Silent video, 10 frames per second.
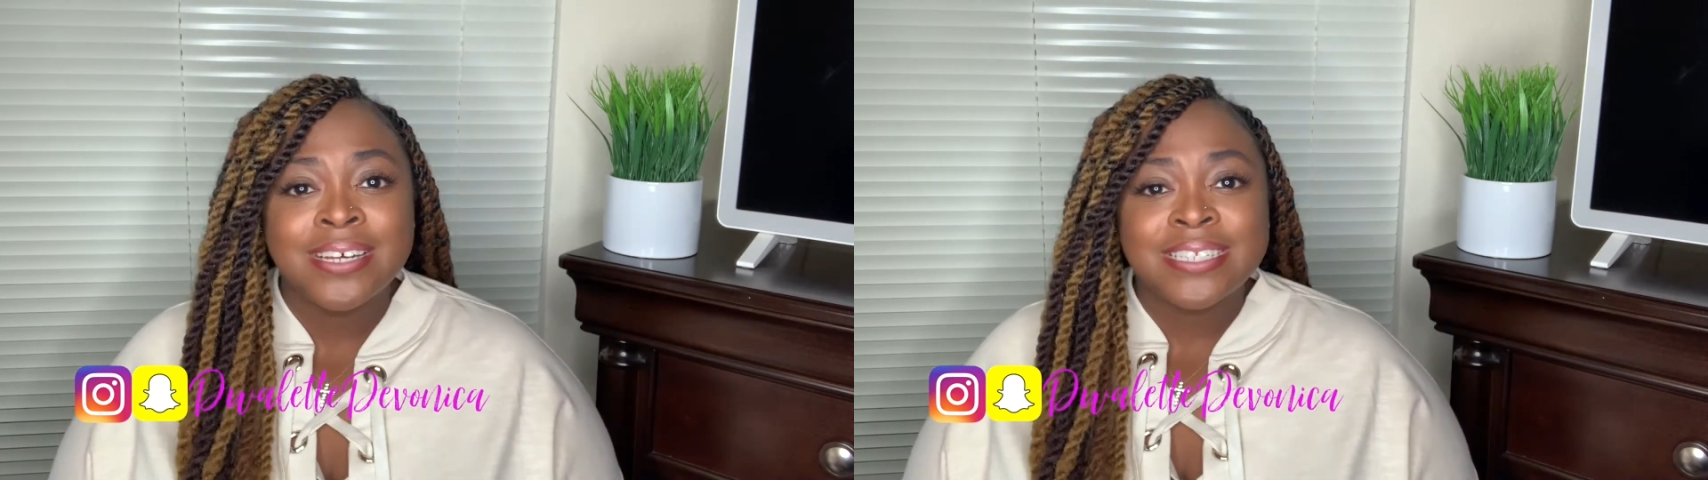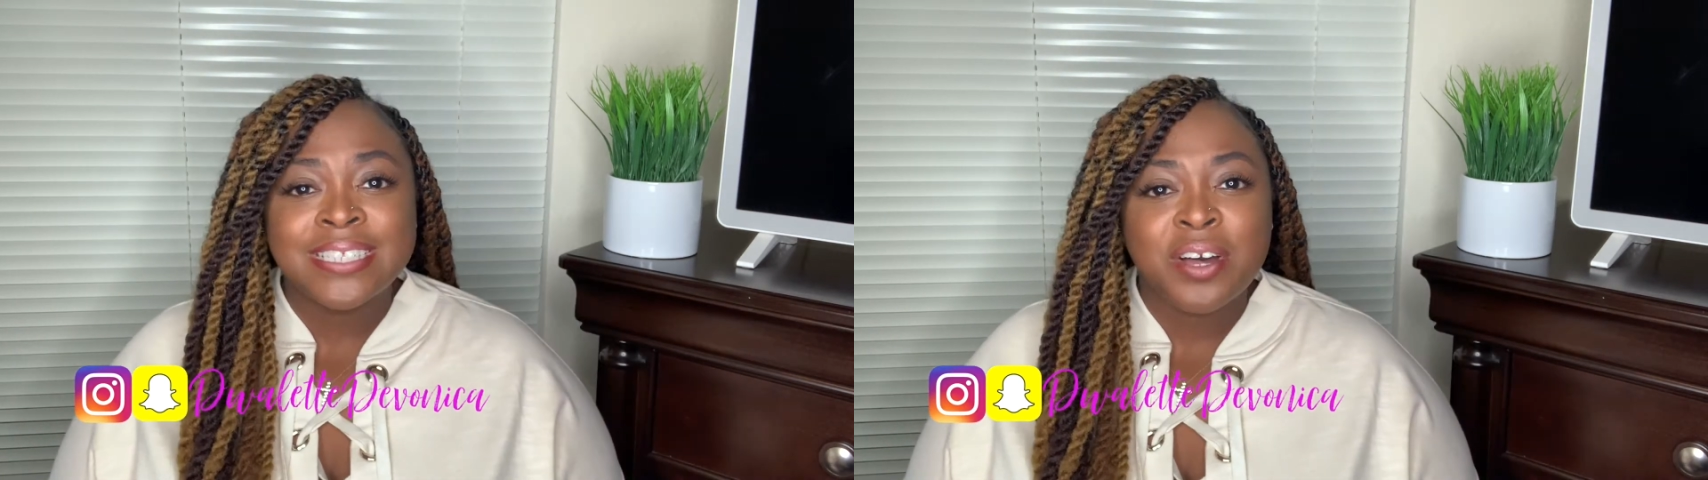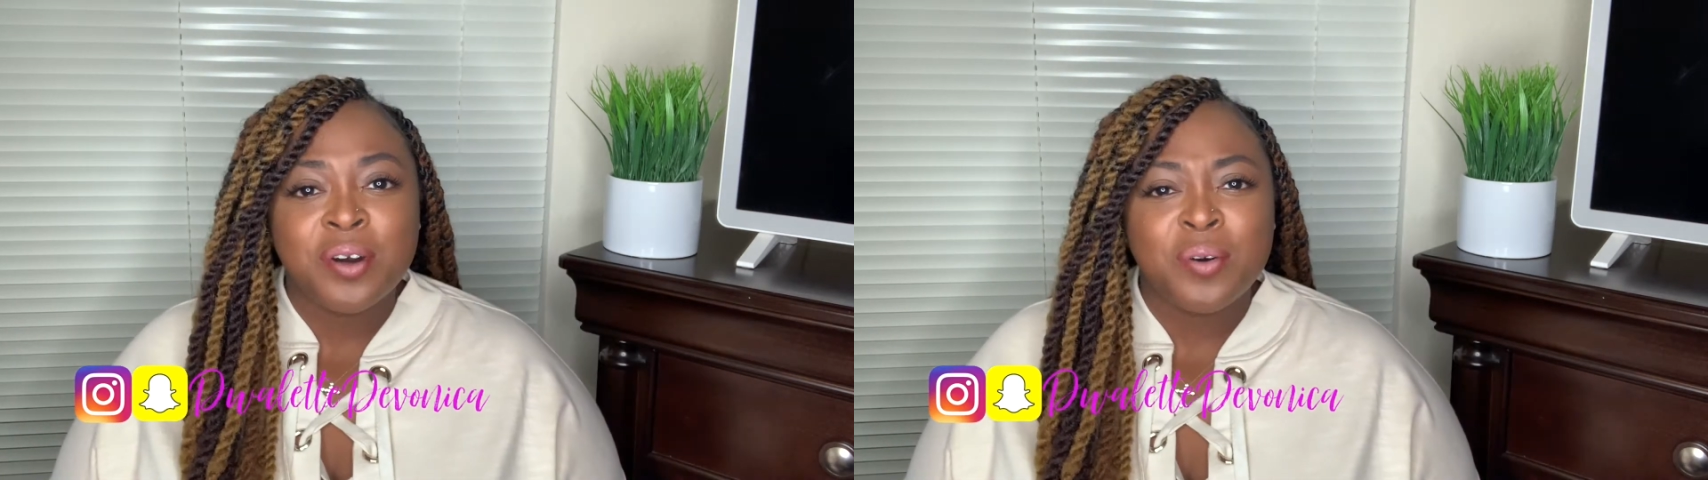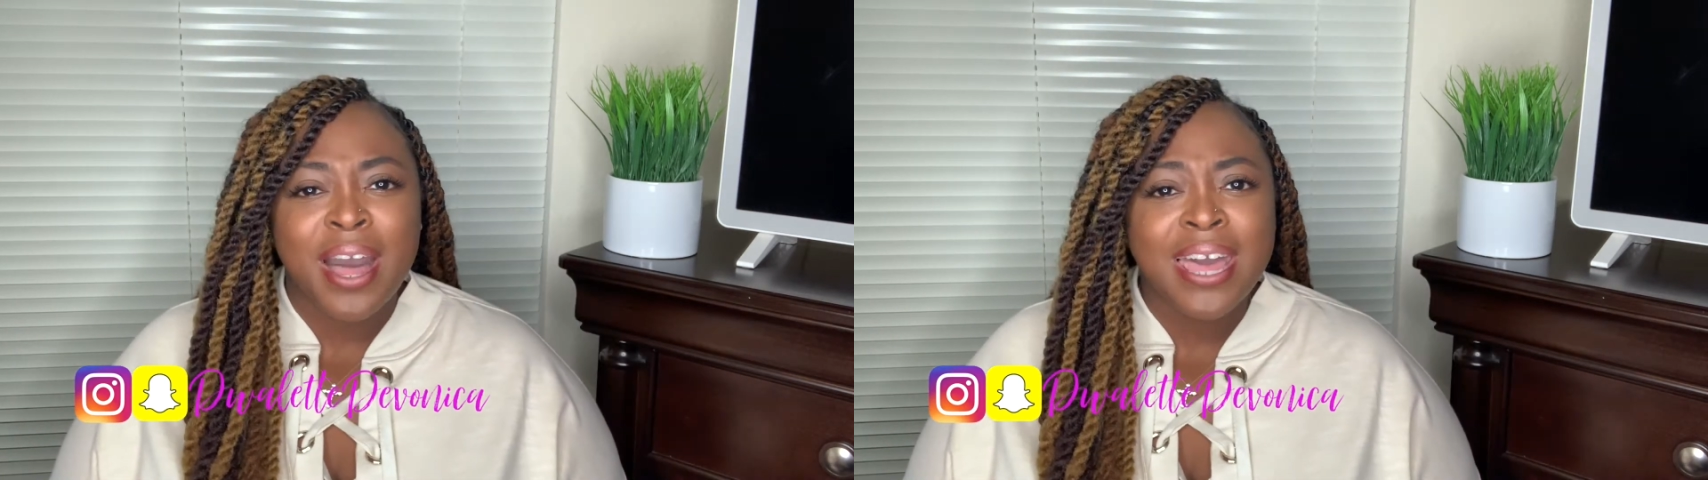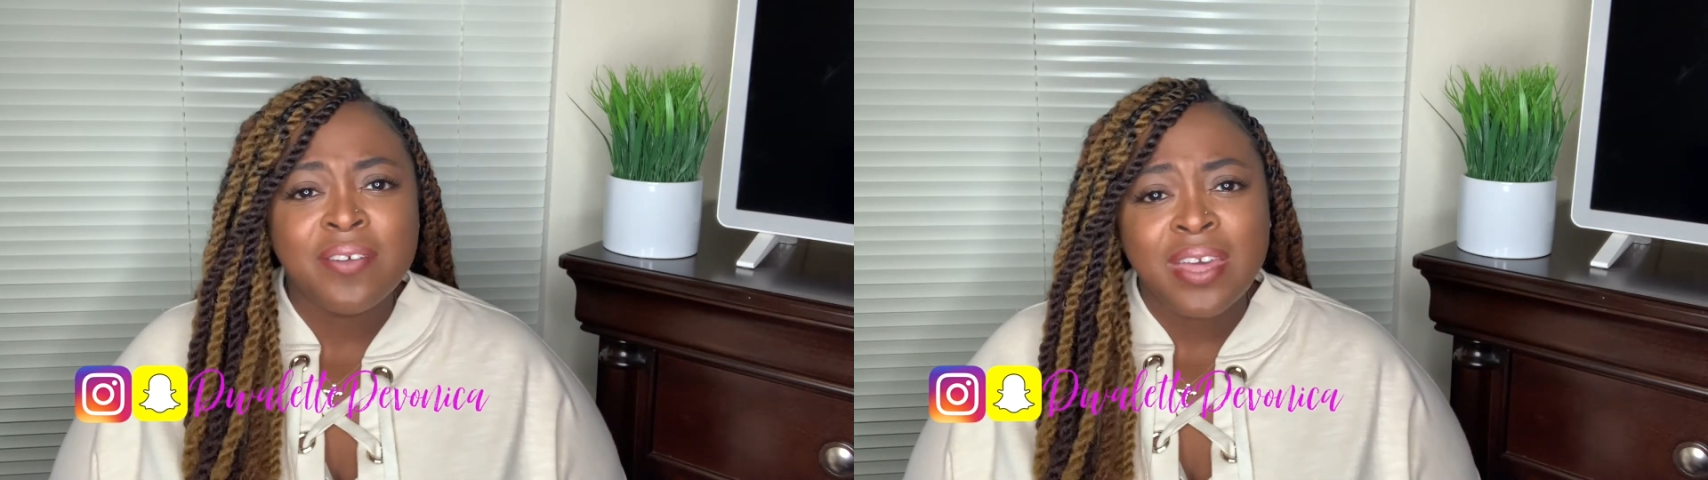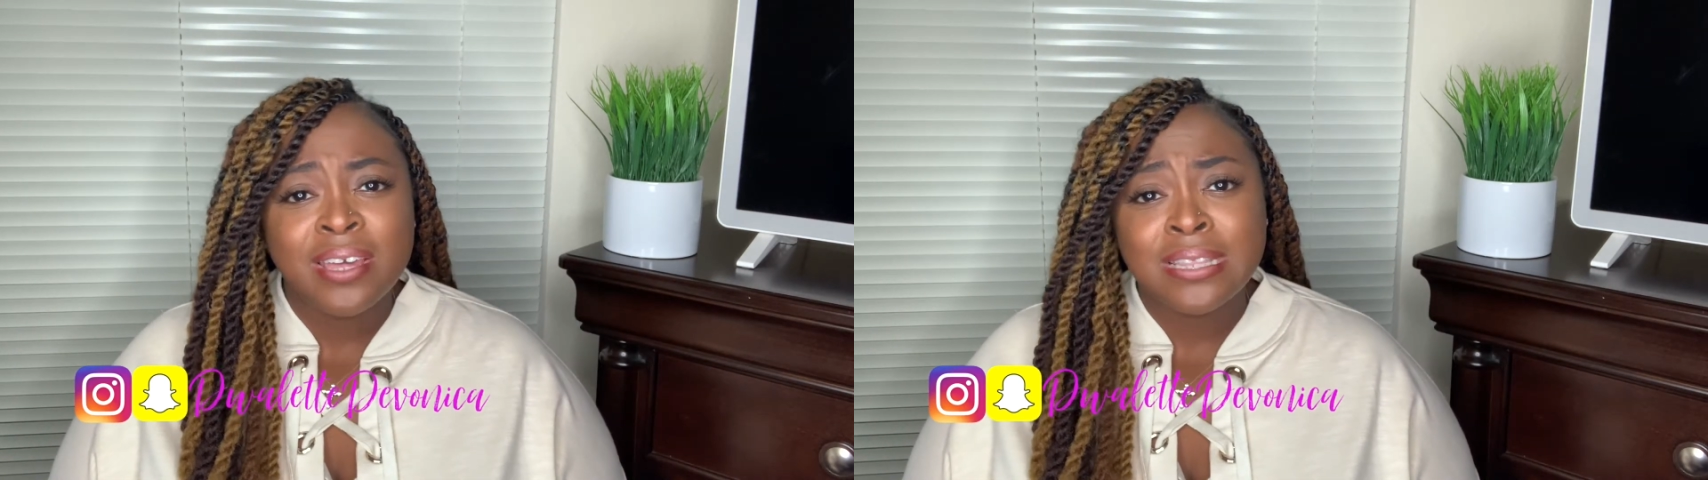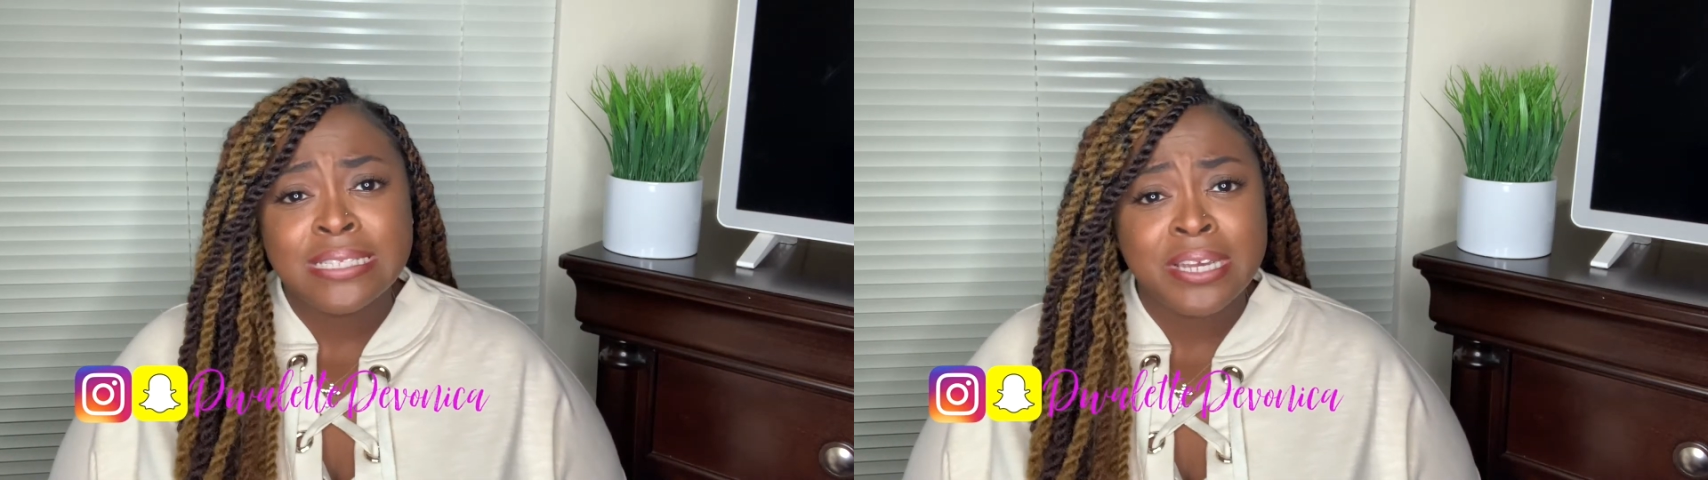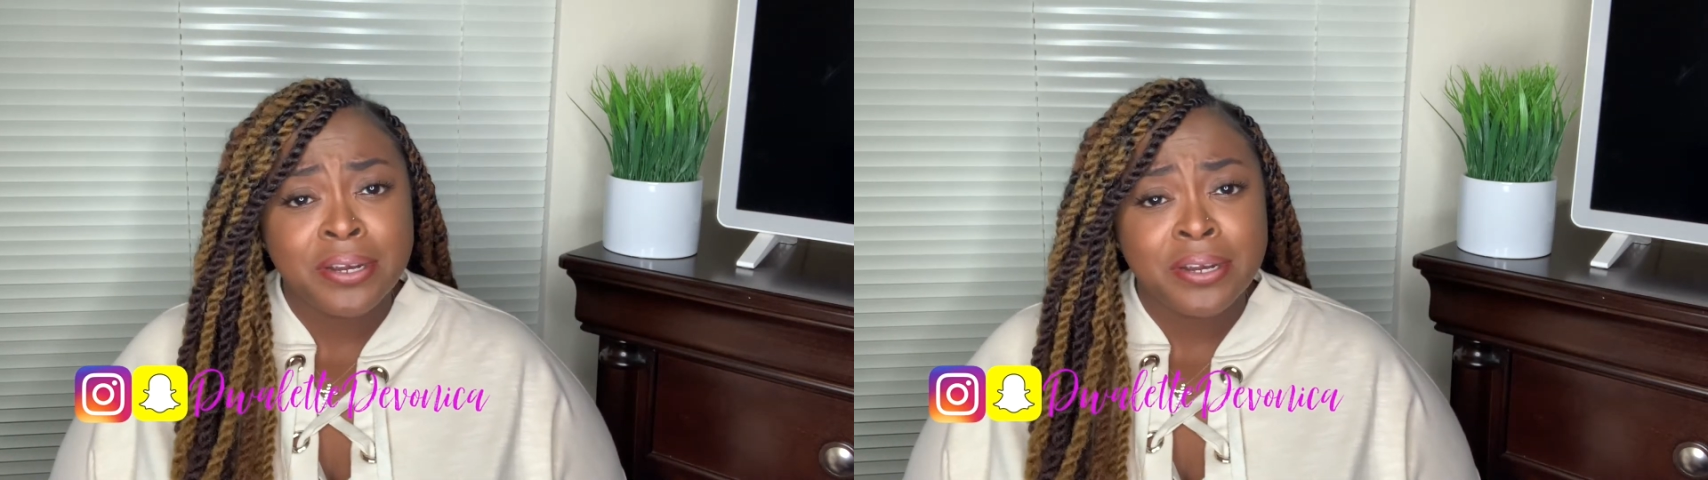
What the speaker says: So I have had this hair